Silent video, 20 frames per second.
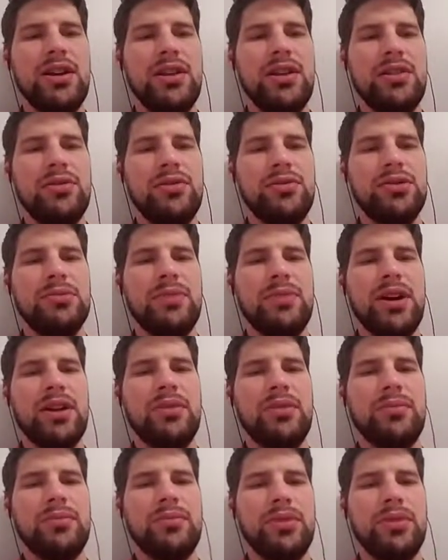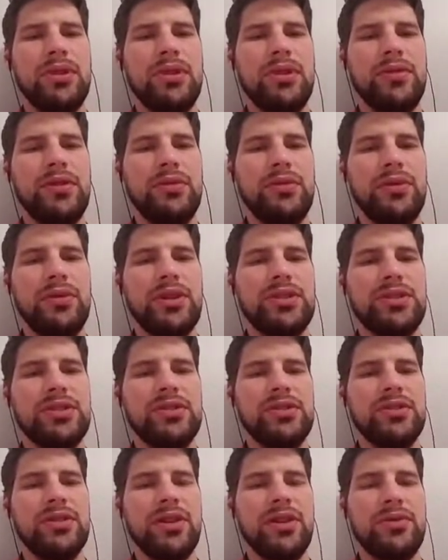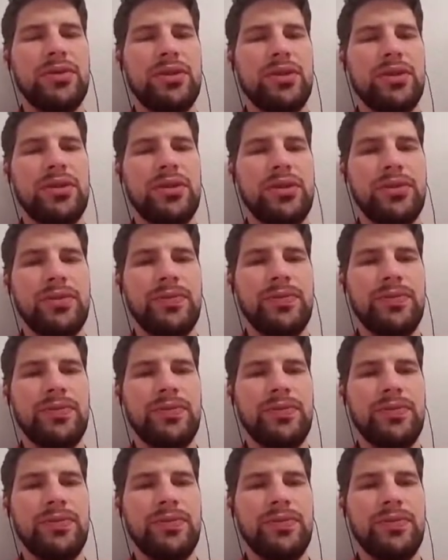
towards the bottom we have the rest Town Hall